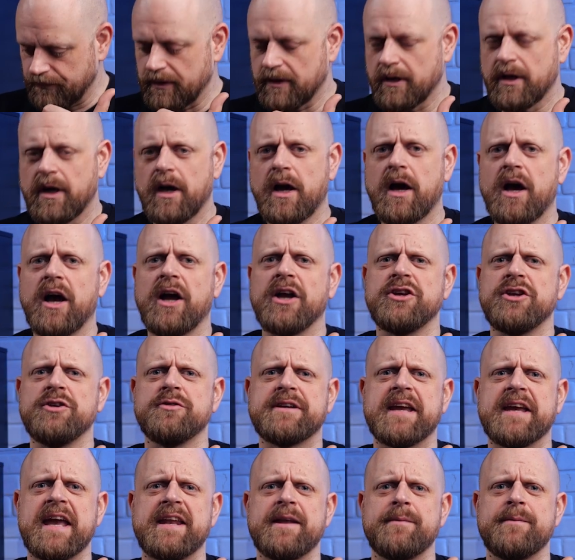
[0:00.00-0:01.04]
Are you
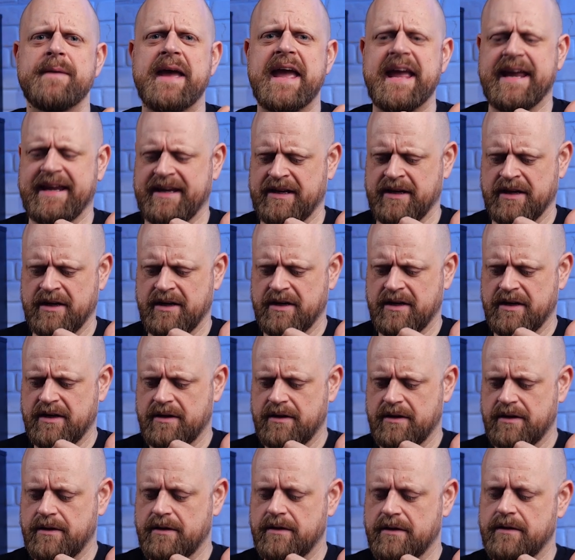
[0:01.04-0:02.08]
kidding me?
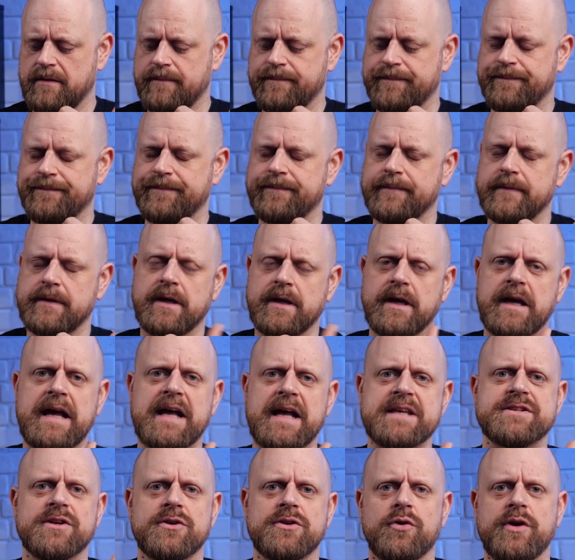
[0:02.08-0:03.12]

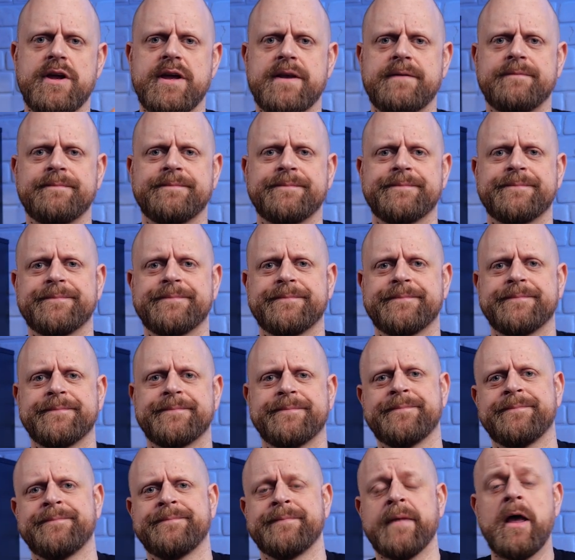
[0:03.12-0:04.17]
That's annoying.
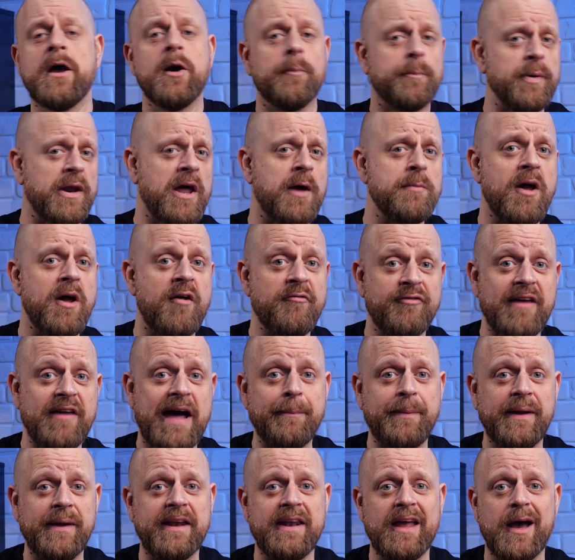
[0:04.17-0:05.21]
But I'm not
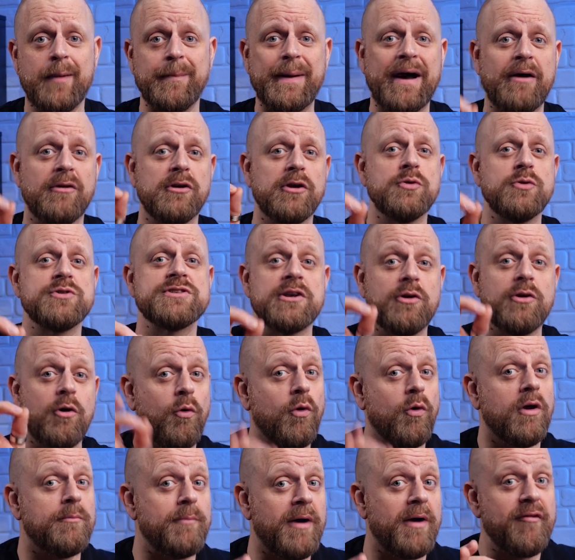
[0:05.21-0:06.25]
flapping about losing
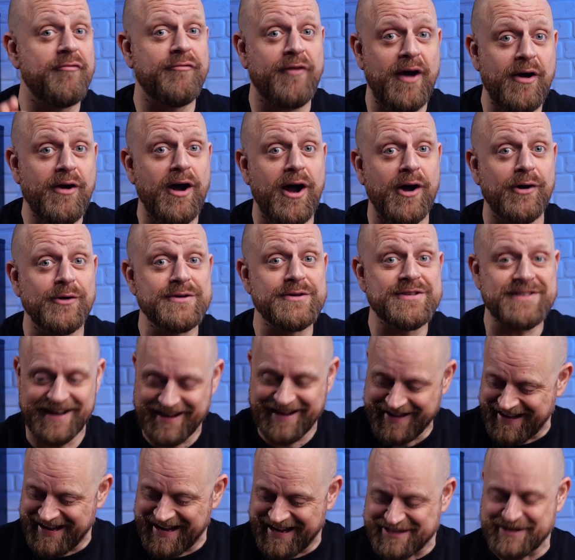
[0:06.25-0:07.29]
all of my photos,
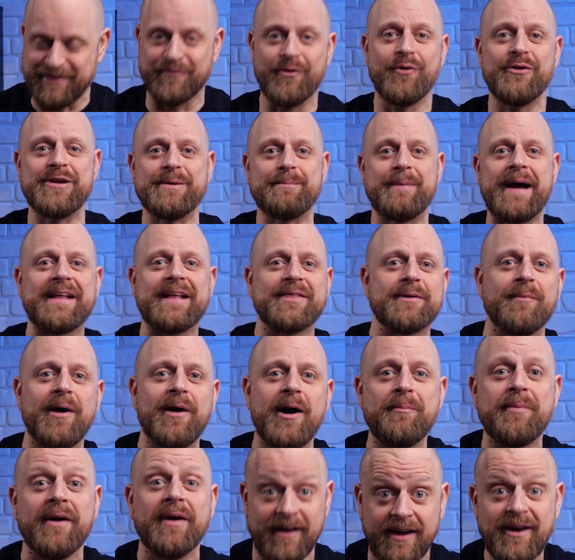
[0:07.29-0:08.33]
as I've already backed them
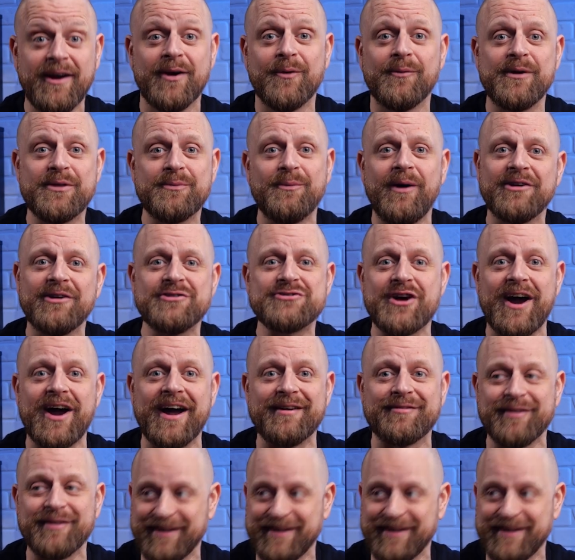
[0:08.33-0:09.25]
up with OneDrive.